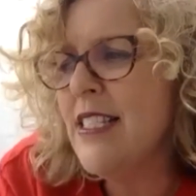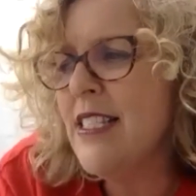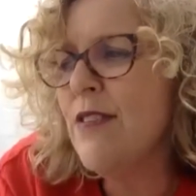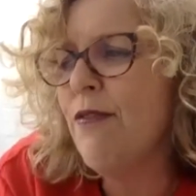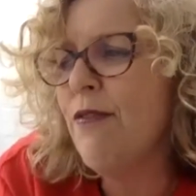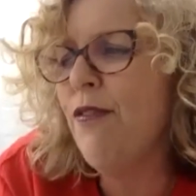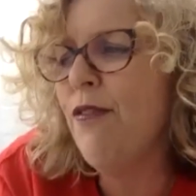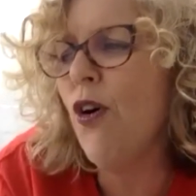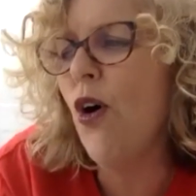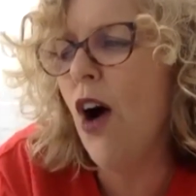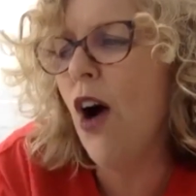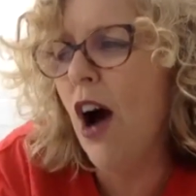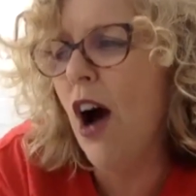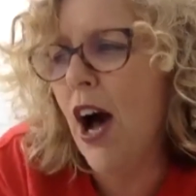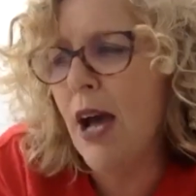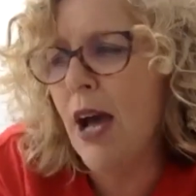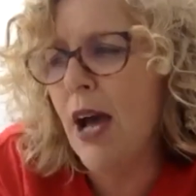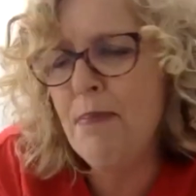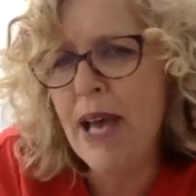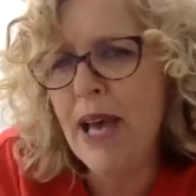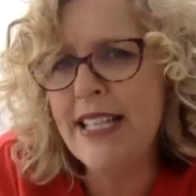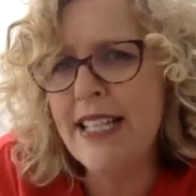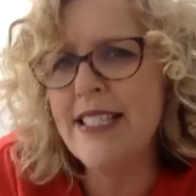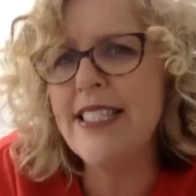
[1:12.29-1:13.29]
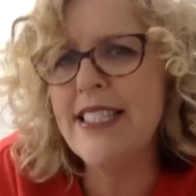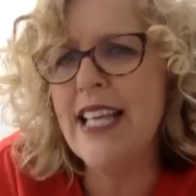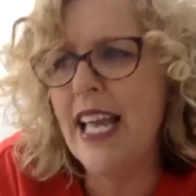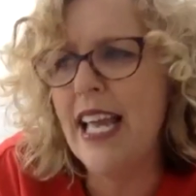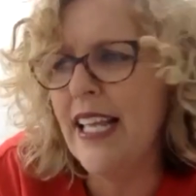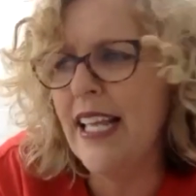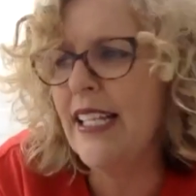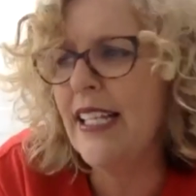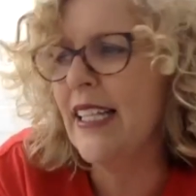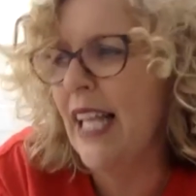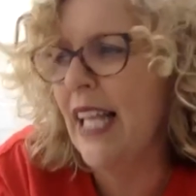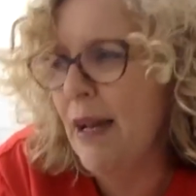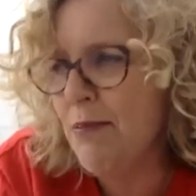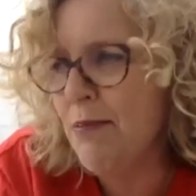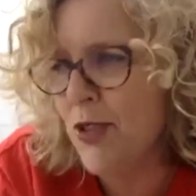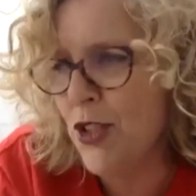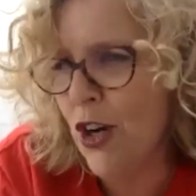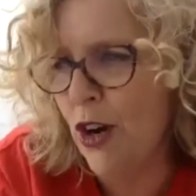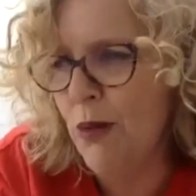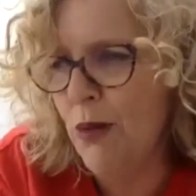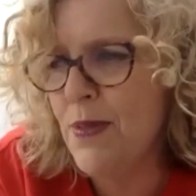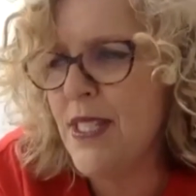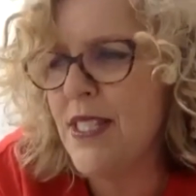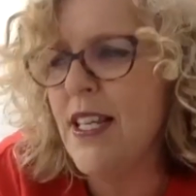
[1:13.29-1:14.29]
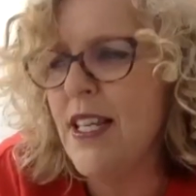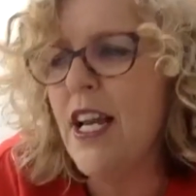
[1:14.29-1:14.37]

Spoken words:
for iPads and laptops